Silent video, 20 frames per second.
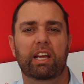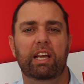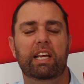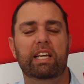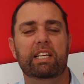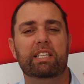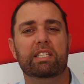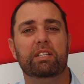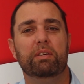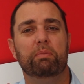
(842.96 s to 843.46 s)

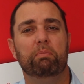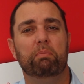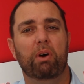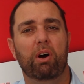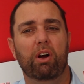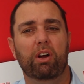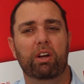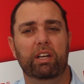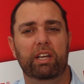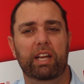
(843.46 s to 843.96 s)
He's the
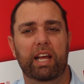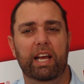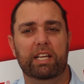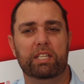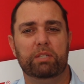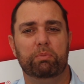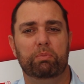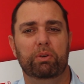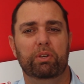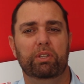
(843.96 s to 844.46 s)
market
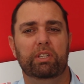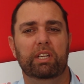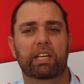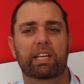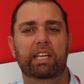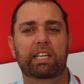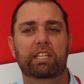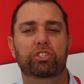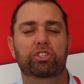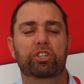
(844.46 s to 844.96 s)
expert.
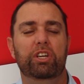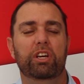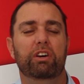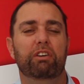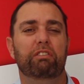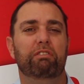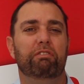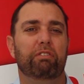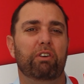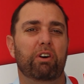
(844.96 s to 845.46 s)
He
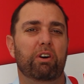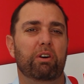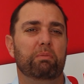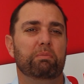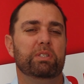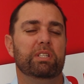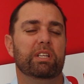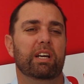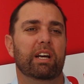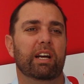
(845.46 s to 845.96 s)

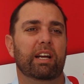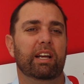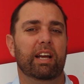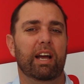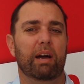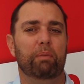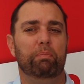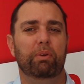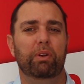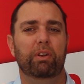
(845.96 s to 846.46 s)
geo-farms a
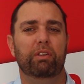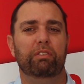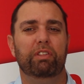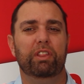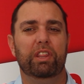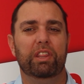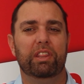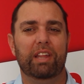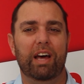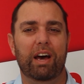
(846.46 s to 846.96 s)
couple of
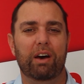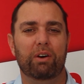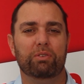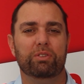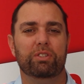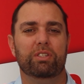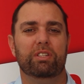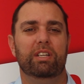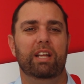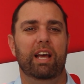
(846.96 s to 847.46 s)

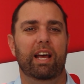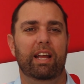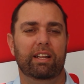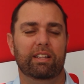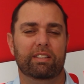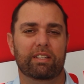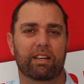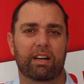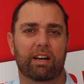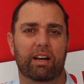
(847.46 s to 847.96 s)
thousand at a
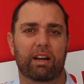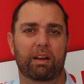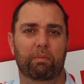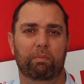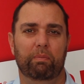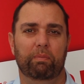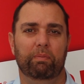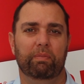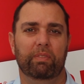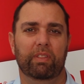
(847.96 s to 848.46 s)

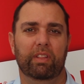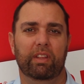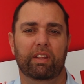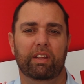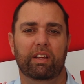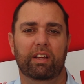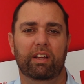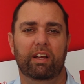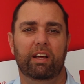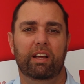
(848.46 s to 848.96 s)
time.
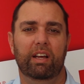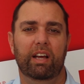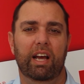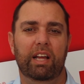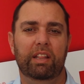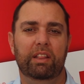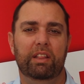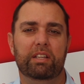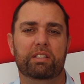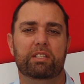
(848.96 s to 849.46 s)

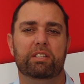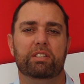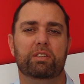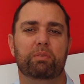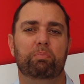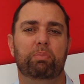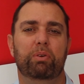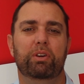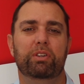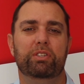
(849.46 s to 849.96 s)
And this is a
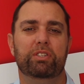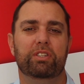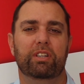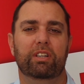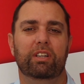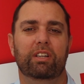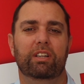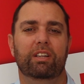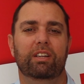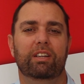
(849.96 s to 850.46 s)

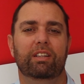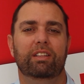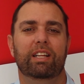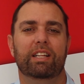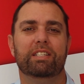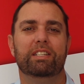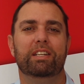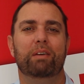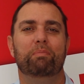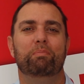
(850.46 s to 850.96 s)
person
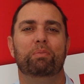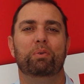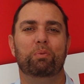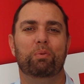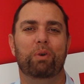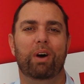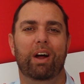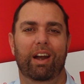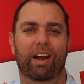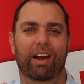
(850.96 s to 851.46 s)
that's number
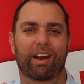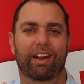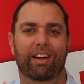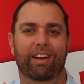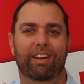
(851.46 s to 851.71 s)
one.